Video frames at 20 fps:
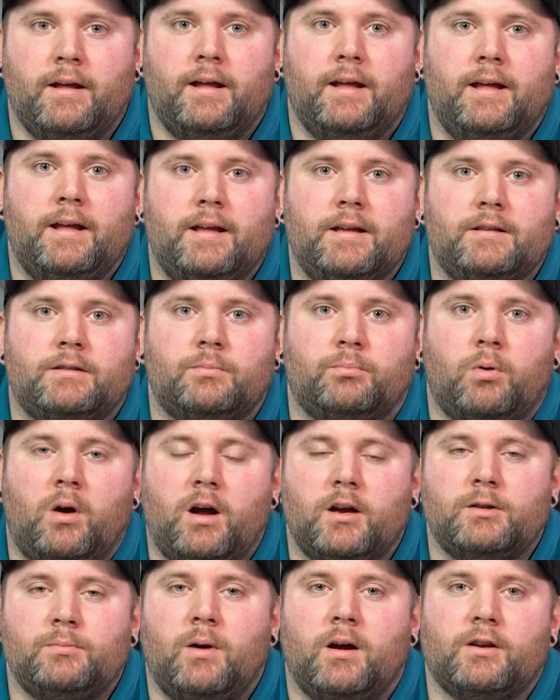is
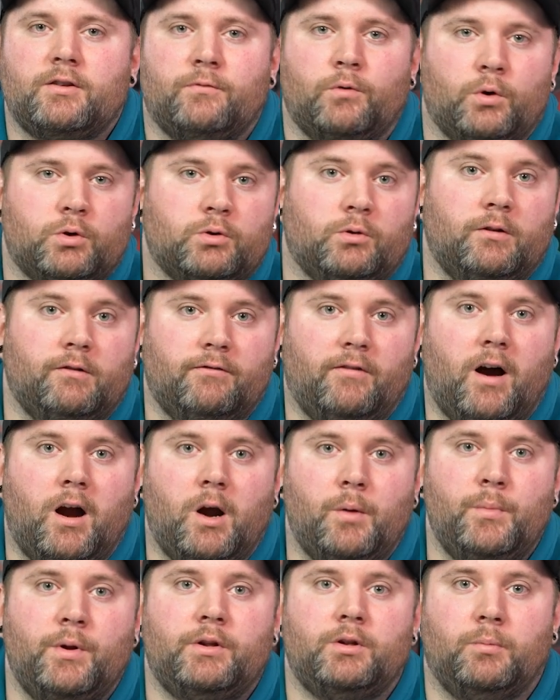Proxmox virtual
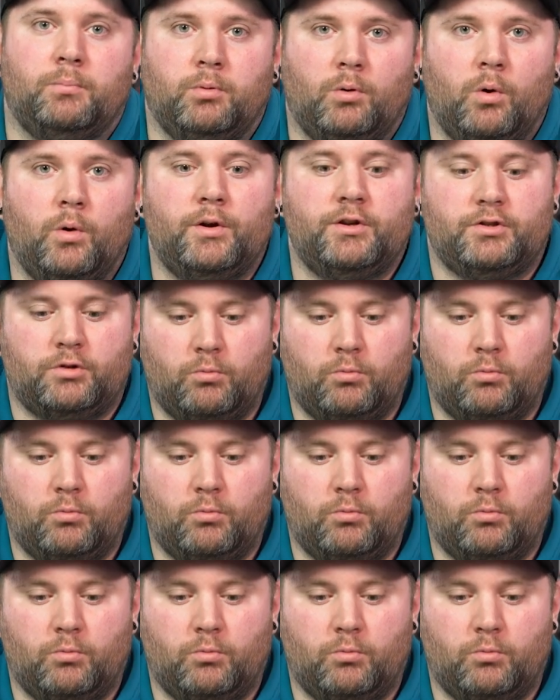environment deploys